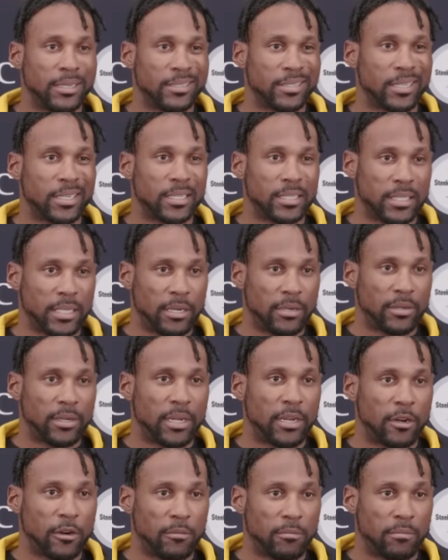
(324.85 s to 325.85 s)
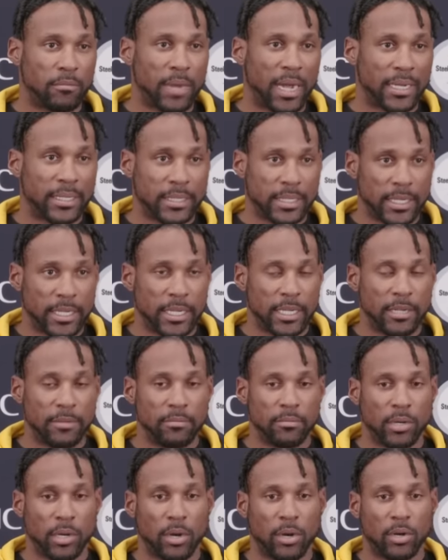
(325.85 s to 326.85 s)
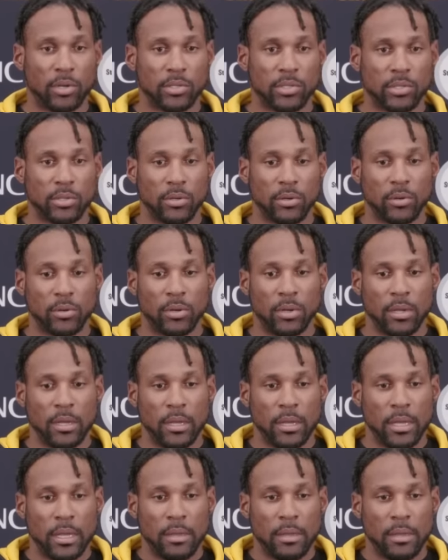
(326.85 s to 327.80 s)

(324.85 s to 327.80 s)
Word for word: to continue to help my team, but also